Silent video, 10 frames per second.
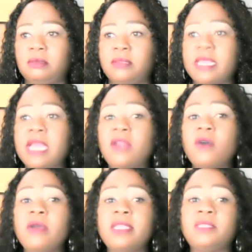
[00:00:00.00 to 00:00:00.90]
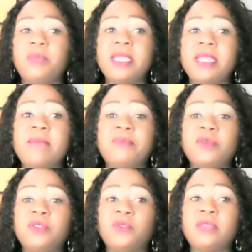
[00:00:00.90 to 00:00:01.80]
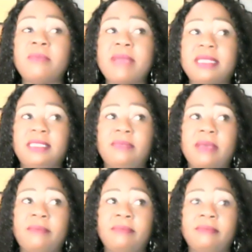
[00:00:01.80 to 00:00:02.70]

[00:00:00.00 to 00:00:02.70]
The law is being abused to the maximum.